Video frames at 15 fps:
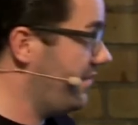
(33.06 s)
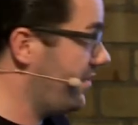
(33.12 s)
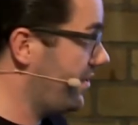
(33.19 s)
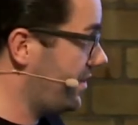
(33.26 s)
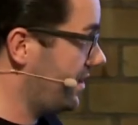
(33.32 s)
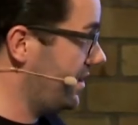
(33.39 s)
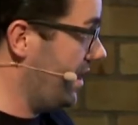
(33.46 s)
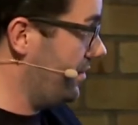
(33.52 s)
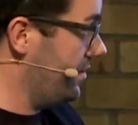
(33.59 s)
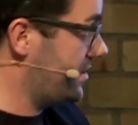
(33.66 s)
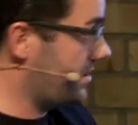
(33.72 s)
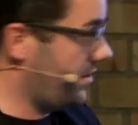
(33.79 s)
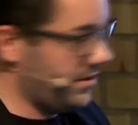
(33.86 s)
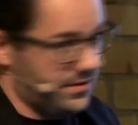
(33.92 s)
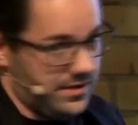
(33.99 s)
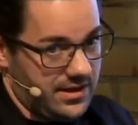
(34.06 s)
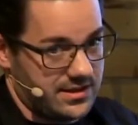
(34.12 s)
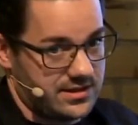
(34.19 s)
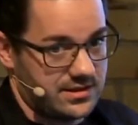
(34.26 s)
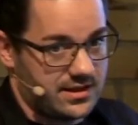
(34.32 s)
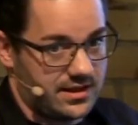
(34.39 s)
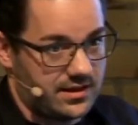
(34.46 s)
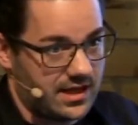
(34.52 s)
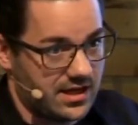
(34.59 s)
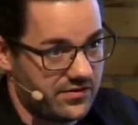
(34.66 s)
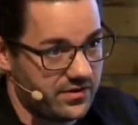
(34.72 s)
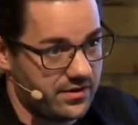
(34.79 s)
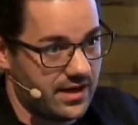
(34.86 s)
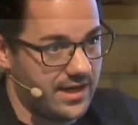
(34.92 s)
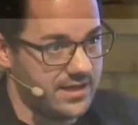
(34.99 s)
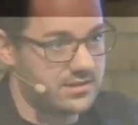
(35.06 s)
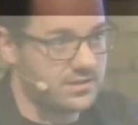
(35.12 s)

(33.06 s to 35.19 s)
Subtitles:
everything down. It's all in there. So it's like kind of I